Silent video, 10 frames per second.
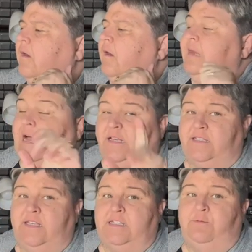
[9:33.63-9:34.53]

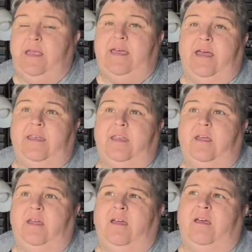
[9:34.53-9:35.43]
because this weekend
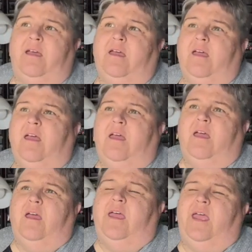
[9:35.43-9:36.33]

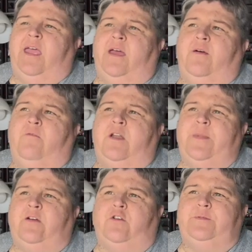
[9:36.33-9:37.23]
in one of
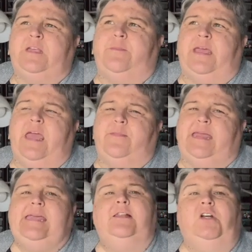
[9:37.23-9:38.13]
my groups I became a
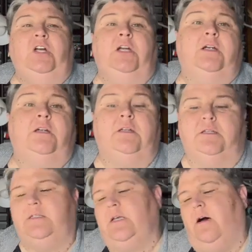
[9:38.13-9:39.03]
healer.
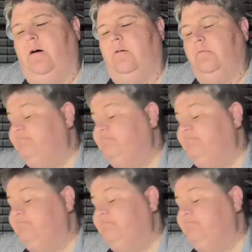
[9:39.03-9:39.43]
So